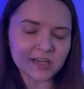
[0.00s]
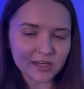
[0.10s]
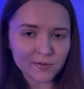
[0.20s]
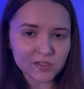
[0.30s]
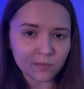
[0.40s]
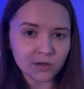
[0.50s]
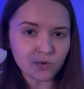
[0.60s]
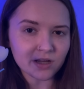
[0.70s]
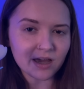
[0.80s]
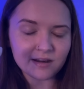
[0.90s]
can you tell me
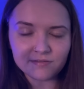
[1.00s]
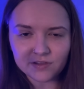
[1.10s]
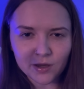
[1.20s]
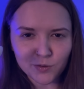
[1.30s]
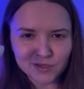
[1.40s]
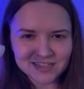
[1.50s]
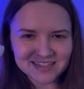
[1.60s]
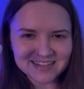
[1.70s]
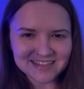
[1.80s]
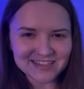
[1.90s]
what kind of flower this
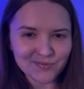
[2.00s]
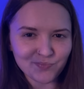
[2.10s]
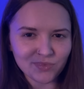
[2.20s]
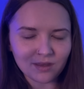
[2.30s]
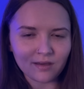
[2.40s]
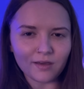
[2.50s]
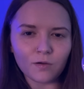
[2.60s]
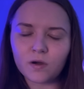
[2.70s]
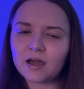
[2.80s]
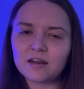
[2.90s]
is?
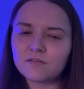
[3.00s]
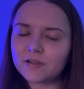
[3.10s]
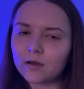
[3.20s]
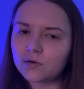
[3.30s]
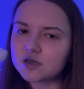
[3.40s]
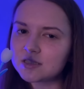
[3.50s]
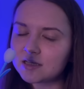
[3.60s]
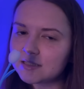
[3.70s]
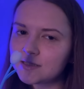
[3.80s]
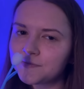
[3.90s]
What kind of flower is
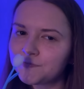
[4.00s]
this?